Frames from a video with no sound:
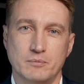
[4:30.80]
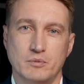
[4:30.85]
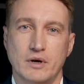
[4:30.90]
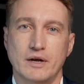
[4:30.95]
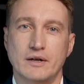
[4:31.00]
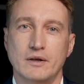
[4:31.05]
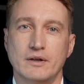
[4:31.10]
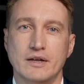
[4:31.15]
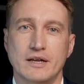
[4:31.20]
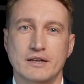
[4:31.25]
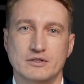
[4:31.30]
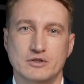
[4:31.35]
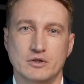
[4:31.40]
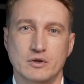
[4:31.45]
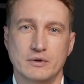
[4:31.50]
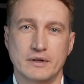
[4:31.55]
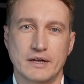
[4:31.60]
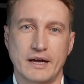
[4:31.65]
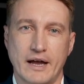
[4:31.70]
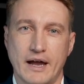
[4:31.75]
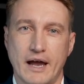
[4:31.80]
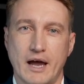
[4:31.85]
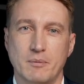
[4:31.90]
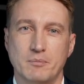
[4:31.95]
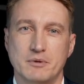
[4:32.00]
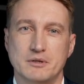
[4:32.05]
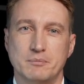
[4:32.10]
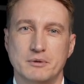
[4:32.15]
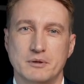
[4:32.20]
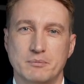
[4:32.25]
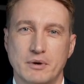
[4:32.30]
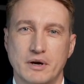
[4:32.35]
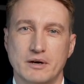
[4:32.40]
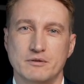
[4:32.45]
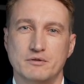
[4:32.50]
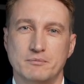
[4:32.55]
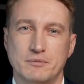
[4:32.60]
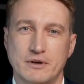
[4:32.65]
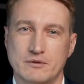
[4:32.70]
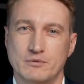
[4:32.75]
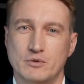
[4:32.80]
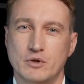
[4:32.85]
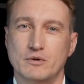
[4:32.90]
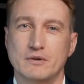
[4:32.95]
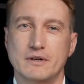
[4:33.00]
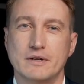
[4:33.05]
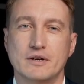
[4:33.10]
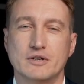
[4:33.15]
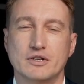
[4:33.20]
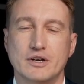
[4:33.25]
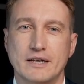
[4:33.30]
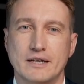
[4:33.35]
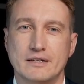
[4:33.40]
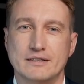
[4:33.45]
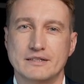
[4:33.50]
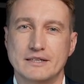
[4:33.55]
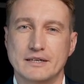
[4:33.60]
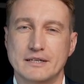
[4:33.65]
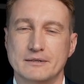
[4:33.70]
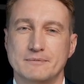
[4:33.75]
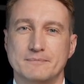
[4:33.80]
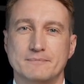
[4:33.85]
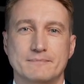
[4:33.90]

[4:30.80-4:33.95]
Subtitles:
Right, okay, so how many people have to be involved in a JSC?